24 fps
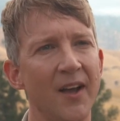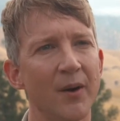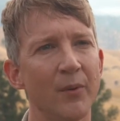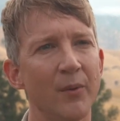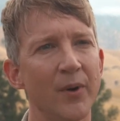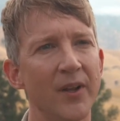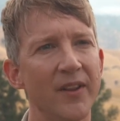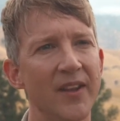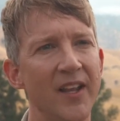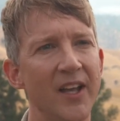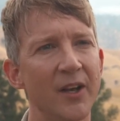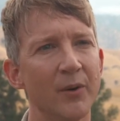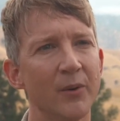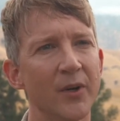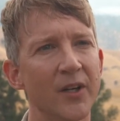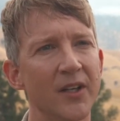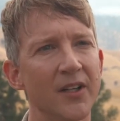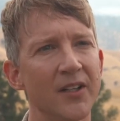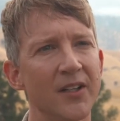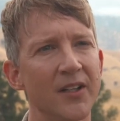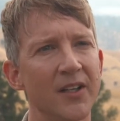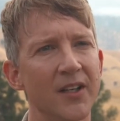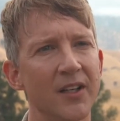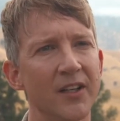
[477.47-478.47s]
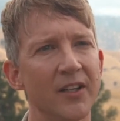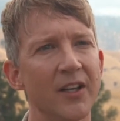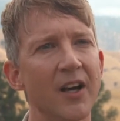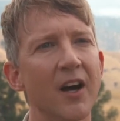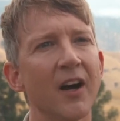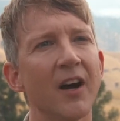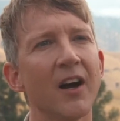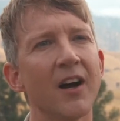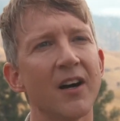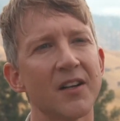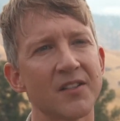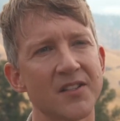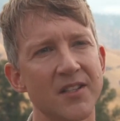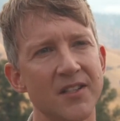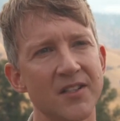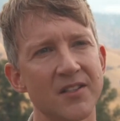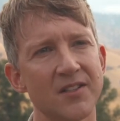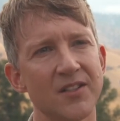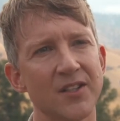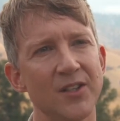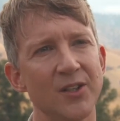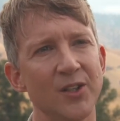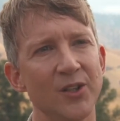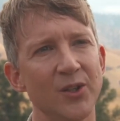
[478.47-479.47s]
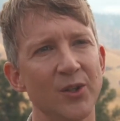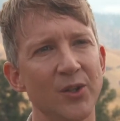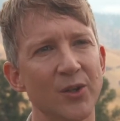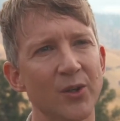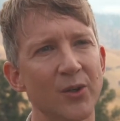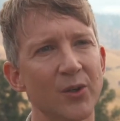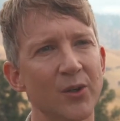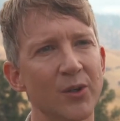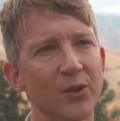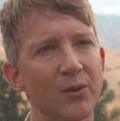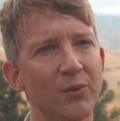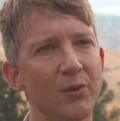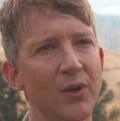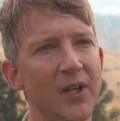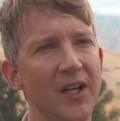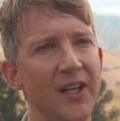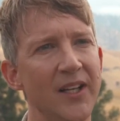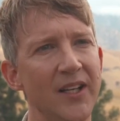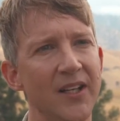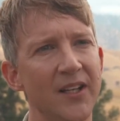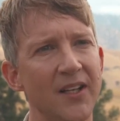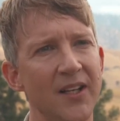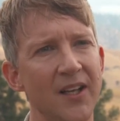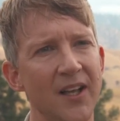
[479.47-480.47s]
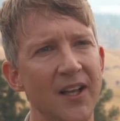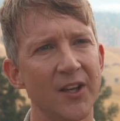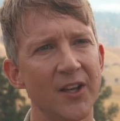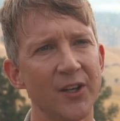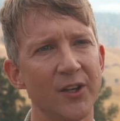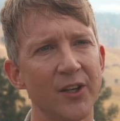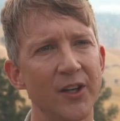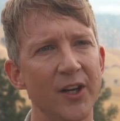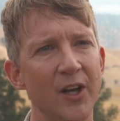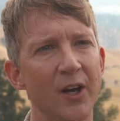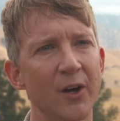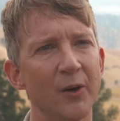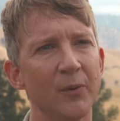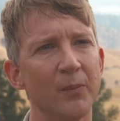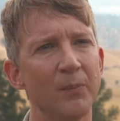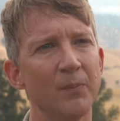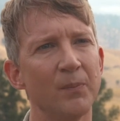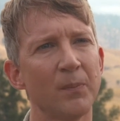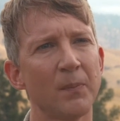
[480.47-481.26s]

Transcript: when they were young artists in New York, really, you know,